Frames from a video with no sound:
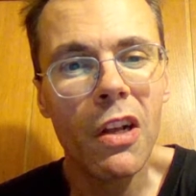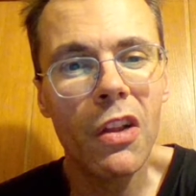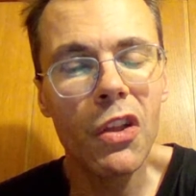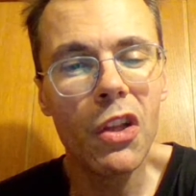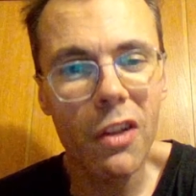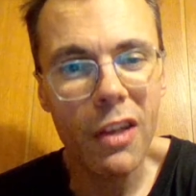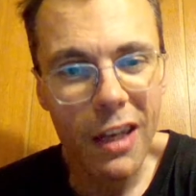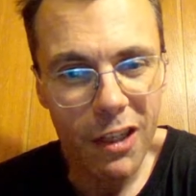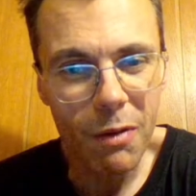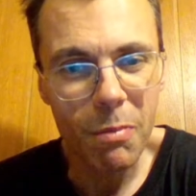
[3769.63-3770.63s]
not
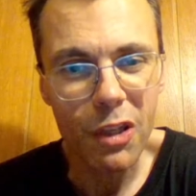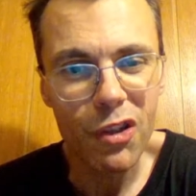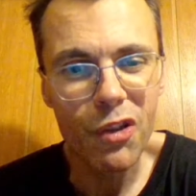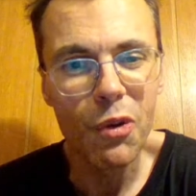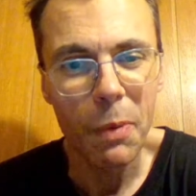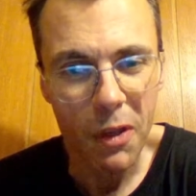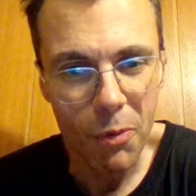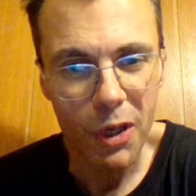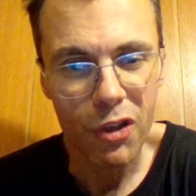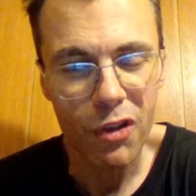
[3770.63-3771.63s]
asking me stupid
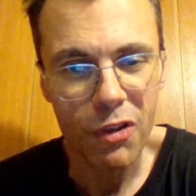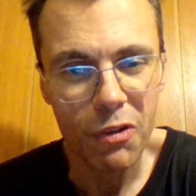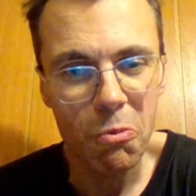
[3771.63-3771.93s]
questions?